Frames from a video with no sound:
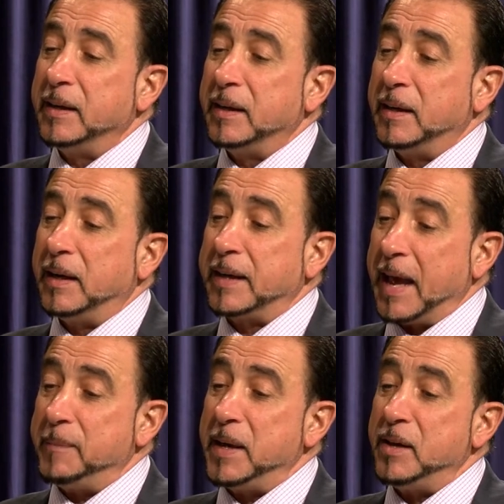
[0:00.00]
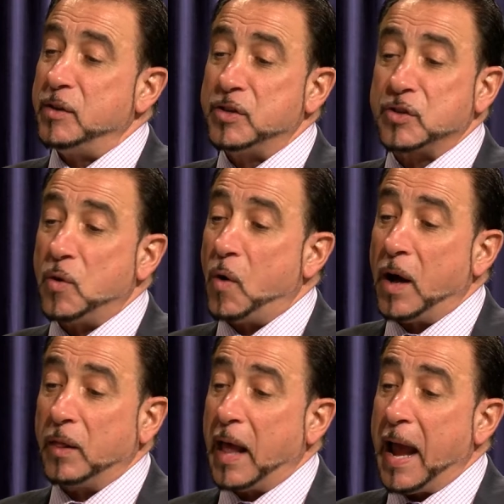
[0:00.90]
uh, get me, you just go
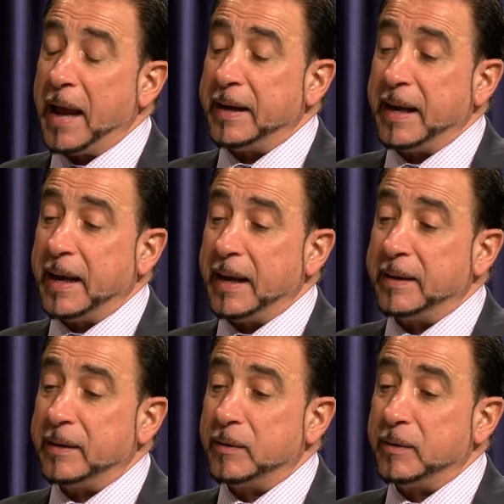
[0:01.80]
online and